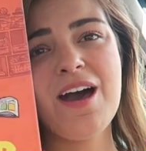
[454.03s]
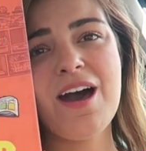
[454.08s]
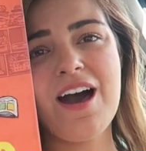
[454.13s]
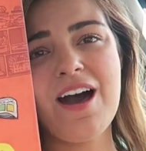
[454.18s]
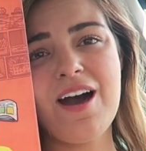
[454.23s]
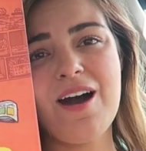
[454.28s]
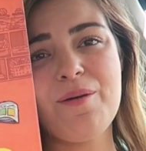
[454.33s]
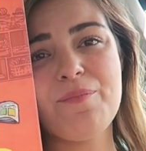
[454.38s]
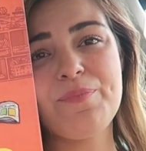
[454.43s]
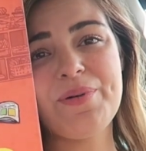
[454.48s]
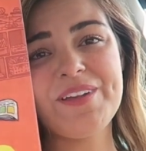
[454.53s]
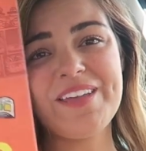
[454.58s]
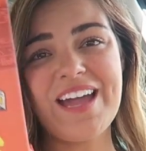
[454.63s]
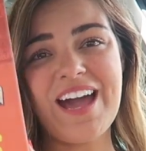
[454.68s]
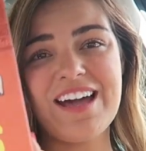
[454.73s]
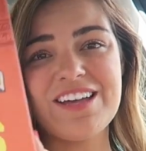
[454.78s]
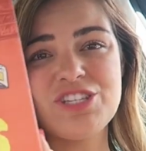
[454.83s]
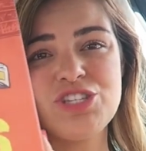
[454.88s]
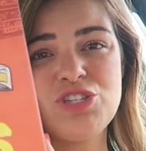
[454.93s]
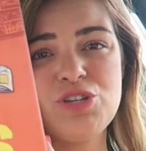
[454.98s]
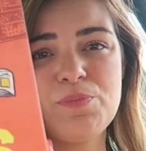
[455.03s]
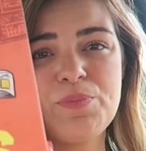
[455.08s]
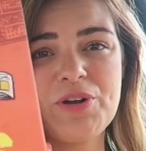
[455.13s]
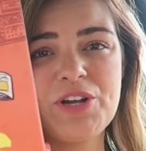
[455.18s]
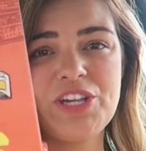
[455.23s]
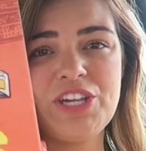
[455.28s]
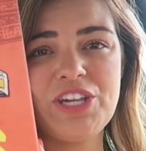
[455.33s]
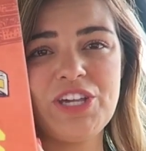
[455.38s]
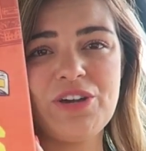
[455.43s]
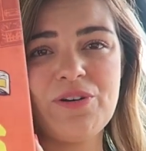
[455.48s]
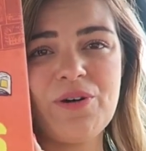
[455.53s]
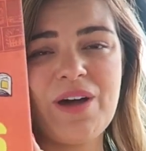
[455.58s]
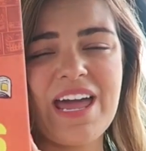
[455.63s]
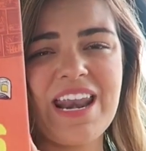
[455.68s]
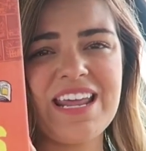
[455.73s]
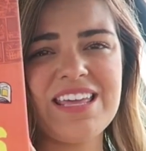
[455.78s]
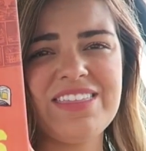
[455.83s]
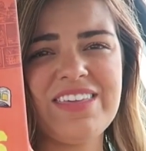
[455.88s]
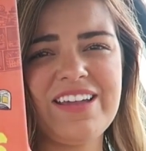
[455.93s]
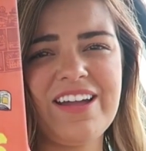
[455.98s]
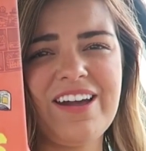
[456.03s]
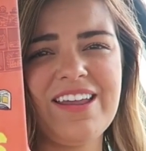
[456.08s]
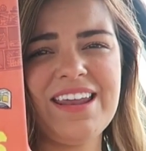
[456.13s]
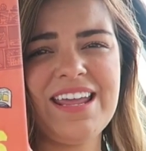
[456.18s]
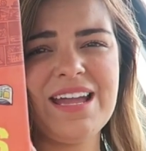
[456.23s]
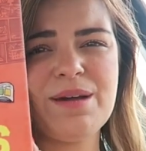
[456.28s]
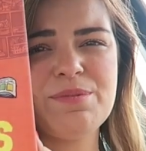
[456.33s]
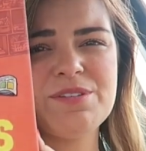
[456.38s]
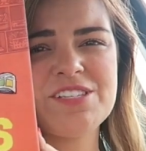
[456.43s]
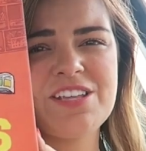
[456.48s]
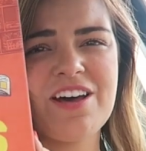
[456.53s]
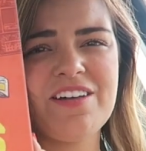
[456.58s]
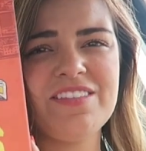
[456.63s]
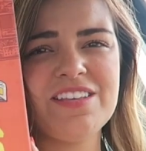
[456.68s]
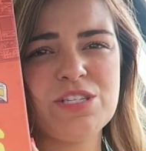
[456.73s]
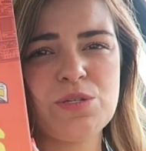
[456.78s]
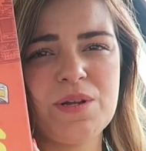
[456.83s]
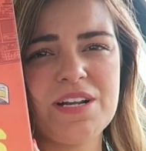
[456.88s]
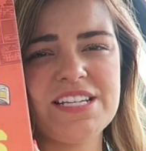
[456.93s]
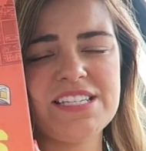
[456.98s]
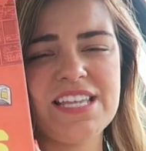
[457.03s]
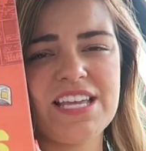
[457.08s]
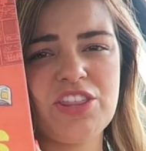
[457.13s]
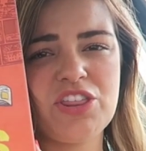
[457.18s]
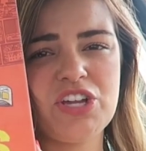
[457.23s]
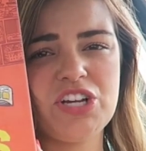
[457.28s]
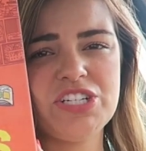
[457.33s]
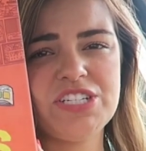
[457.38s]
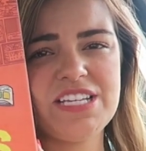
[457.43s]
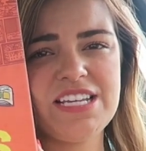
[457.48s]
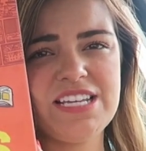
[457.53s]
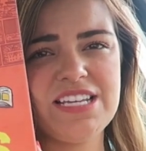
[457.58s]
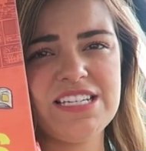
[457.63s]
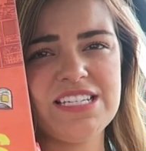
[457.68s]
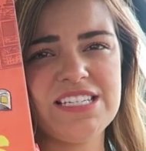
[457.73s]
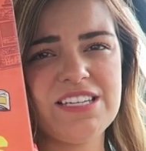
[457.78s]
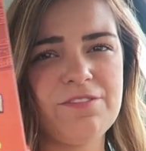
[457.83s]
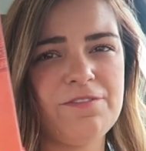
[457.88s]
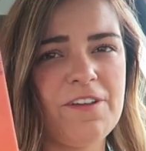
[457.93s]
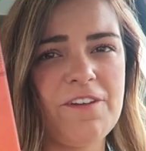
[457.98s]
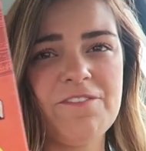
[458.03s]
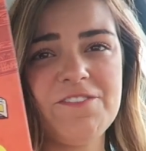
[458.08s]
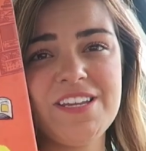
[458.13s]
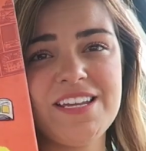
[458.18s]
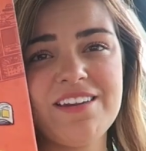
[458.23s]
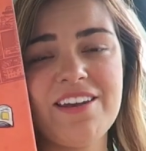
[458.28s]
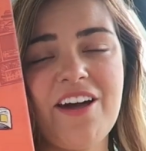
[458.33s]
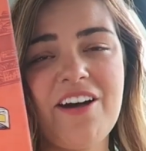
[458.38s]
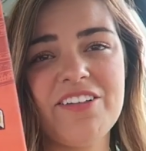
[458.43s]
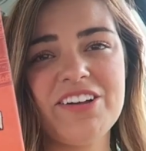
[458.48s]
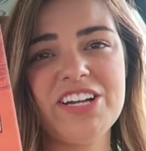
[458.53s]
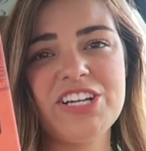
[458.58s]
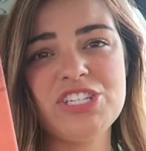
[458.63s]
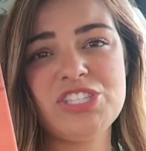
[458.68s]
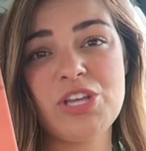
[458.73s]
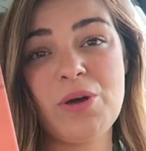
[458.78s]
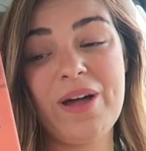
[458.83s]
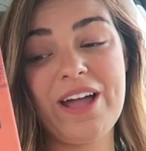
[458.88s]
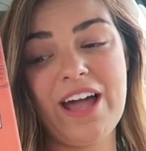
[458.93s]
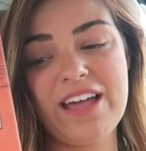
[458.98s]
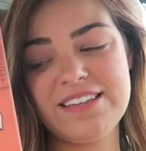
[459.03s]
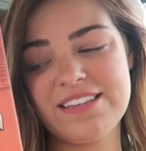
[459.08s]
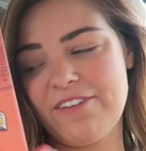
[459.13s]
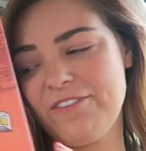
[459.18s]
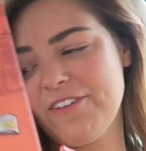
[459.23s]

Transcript: Um, but yeah, super cute. And I think on Amazon this one is like thirteen to fifteen dollars, so I got,